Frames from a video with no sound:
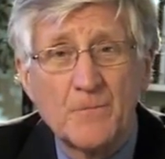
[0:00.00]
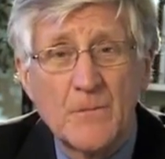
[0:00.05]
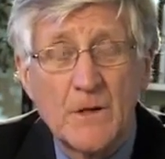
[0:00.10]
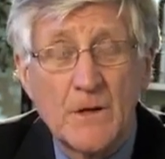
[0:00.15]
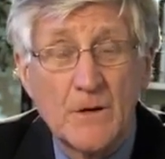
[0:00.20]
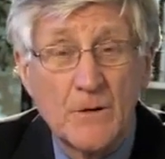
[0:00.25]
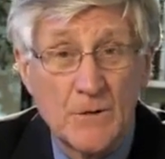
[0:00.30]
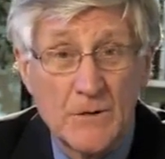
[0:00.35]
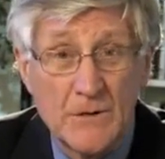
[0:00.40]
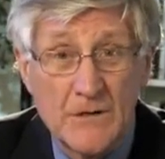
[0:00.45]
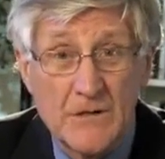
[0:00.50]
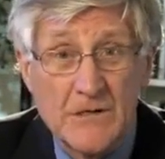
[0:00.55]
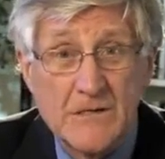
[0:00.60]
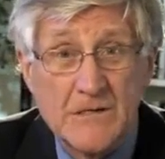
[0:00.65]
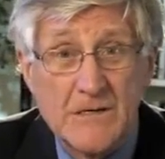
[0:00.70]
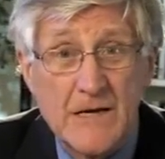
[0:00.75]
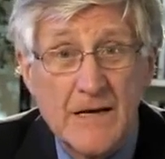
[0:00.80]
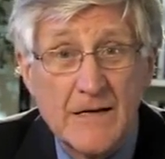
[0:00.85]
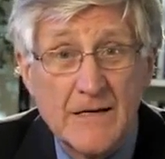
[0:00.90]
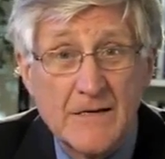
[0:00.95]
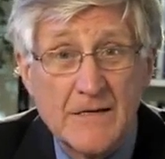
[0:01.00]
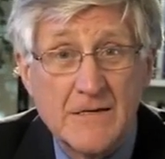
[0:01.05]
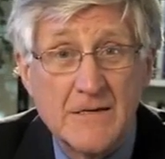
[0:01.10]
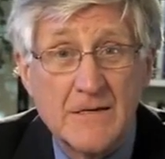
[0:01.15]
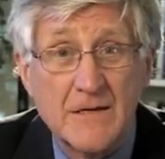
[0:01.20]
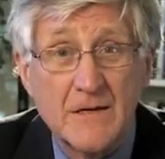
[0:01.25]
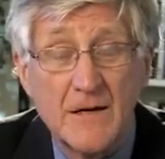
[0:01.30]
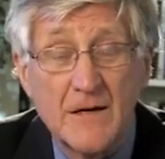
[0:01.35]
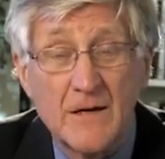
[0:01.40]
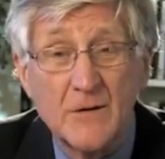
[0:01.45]
here in the
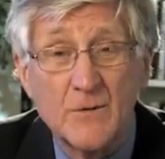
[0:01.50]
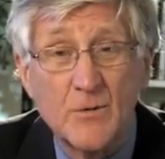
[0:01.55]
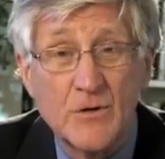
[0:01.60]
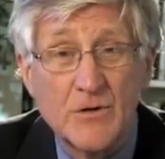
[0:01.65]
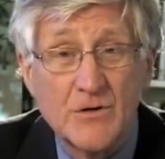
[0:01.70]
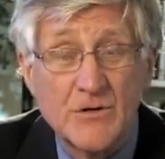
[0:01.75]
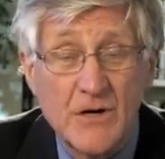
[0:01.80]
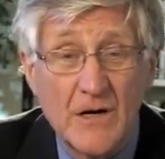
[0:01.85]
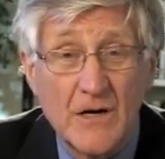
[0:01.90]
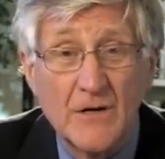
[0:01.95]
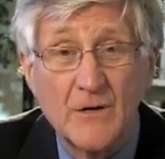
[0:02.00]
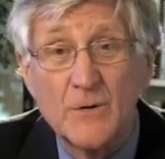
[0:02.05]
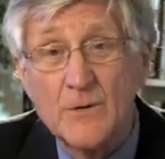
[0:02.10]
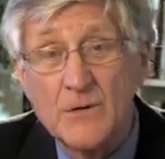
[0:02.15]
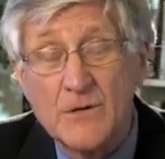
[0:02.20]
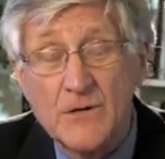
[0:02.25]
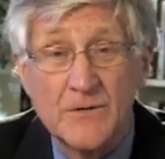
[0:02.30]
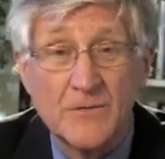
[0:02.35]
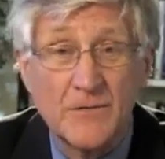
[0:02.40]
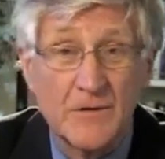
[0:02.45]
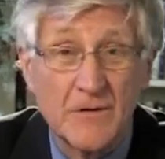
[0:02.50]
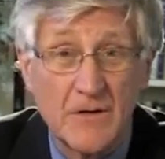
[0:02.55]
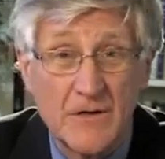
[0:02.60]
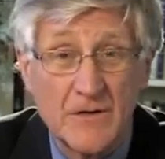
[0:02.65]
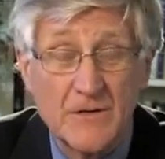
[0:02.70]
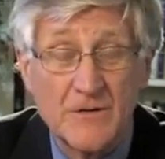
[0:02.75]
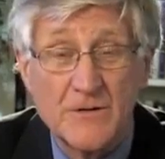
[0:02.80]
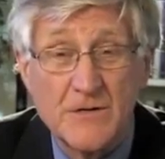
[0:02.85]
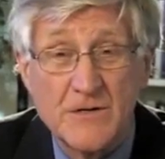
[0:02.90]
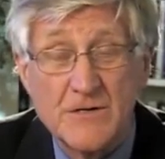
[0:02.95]
States and what should I do in different
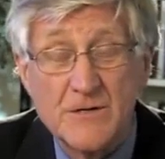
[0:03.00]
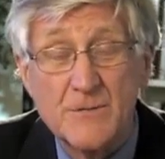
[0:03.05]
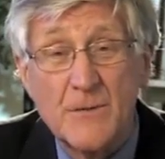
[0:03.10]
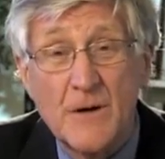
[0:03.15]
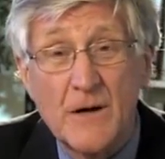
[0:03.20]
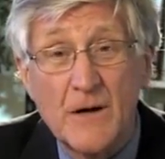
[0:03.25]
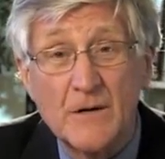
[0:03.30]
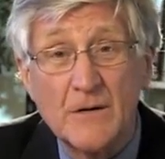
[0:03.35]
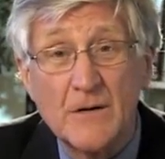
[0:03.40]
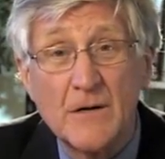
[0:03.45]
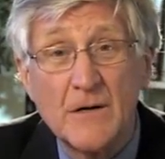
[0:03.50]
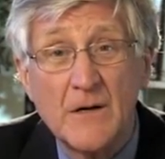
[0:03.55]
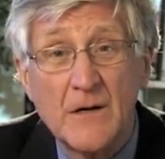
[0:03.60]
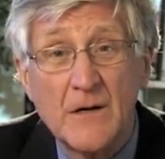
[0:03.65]
countries about